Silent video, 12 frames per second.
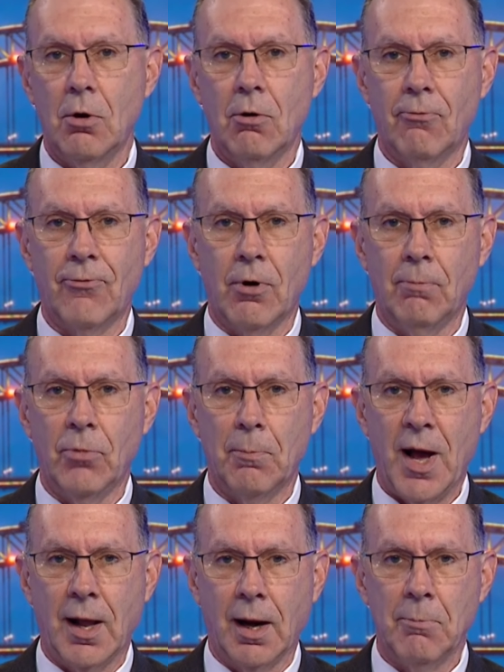from the
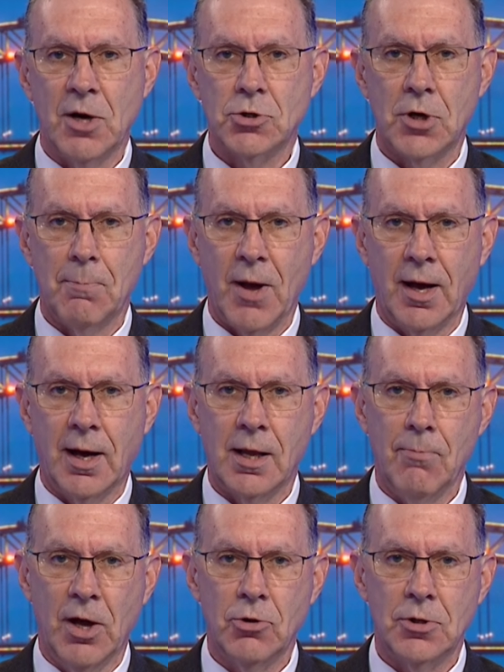parliamentary party,
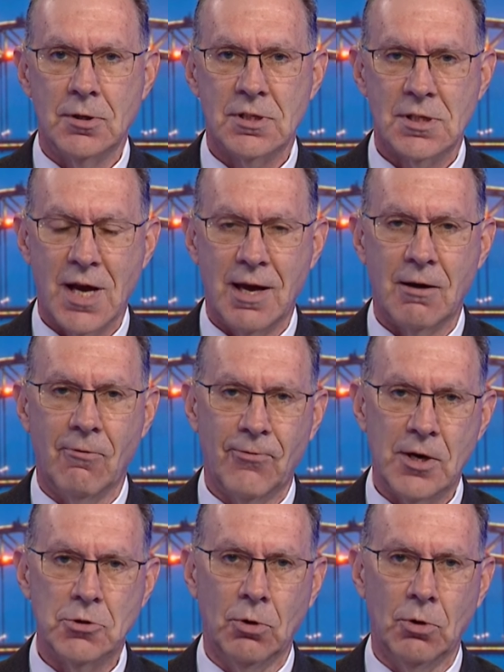both at state and federal